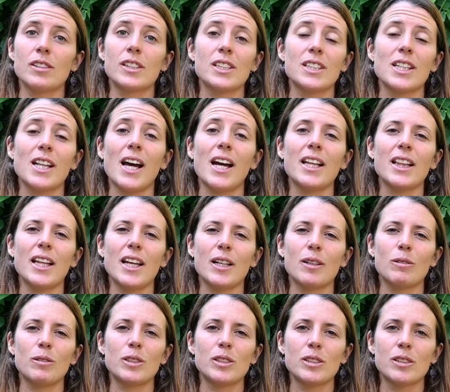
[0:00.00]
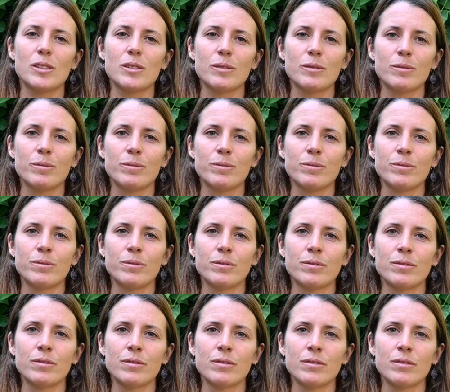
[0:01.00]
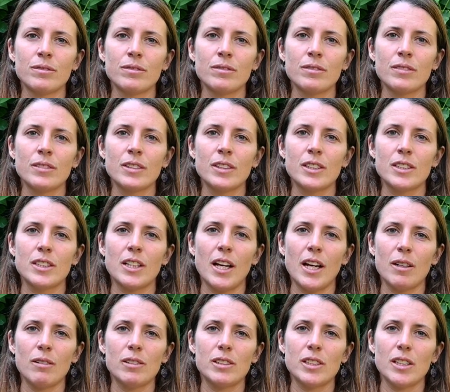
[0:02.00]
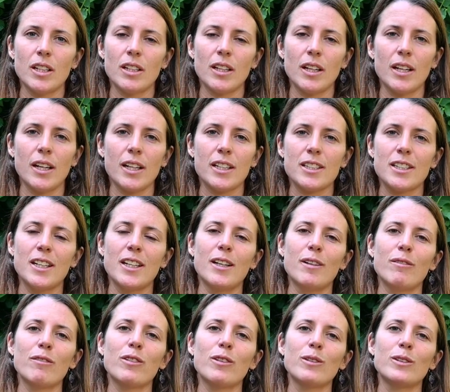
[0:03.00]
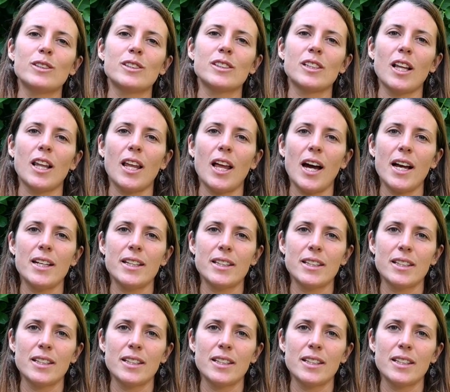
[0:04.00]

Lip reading: light language. This language that can actually influence the light.